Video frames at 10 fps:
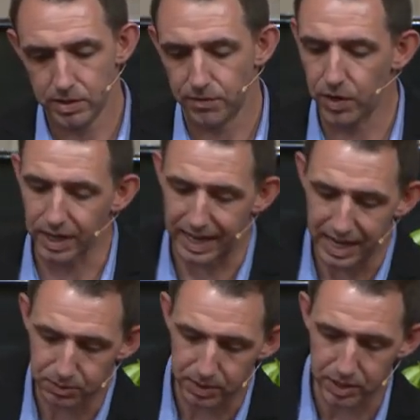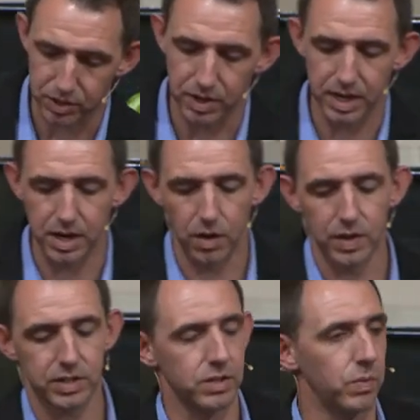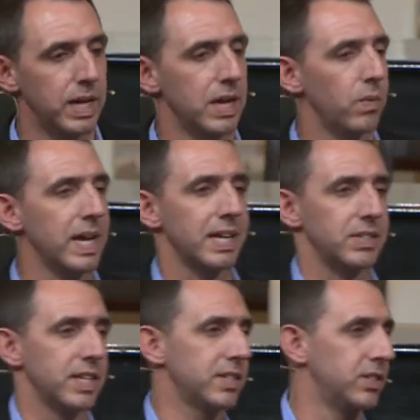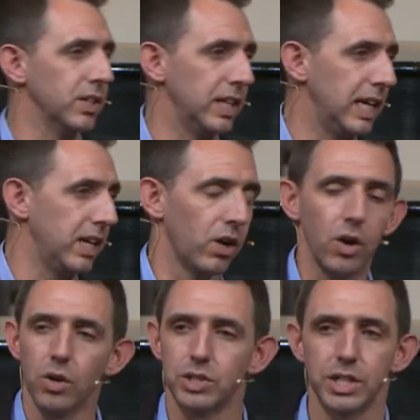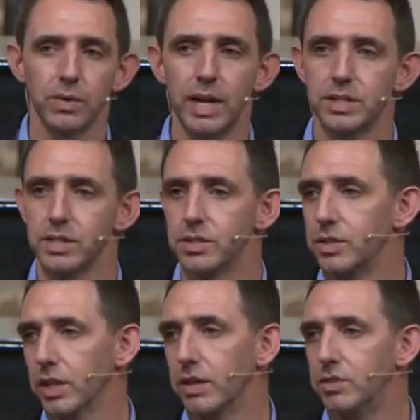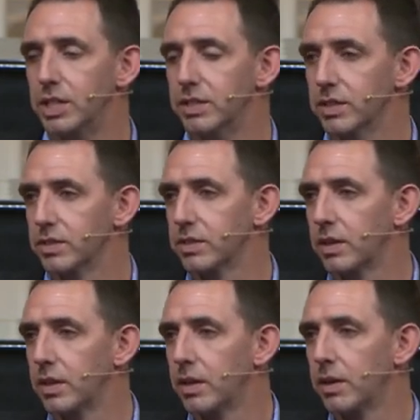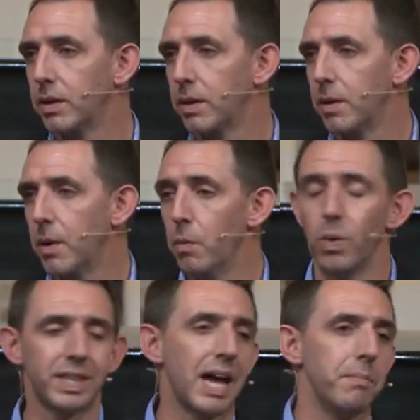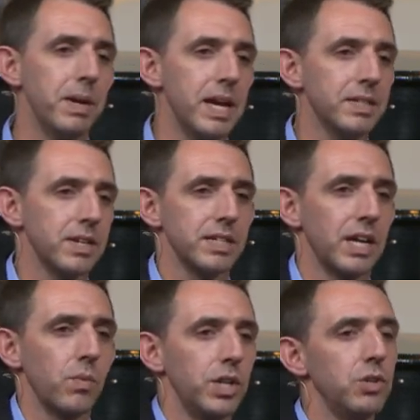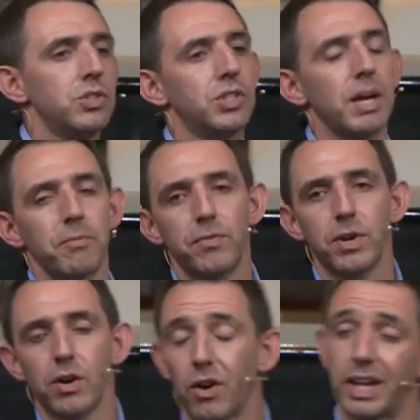So if you're a guest with us, you need to know this that we, we exist to lead all generations to love Jesus. What that means is that when you step foot on